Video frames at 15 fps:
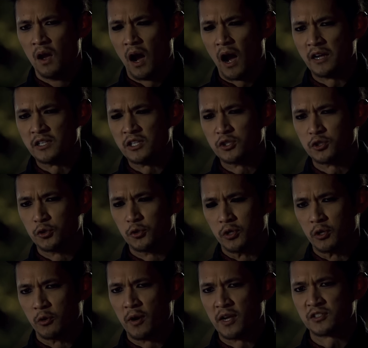I need you
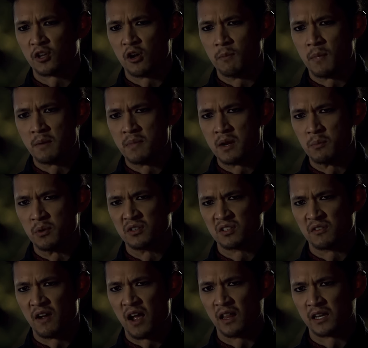to erase all my memories of
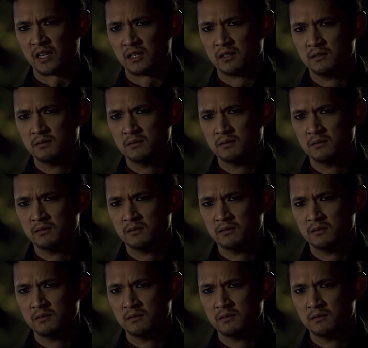Alec.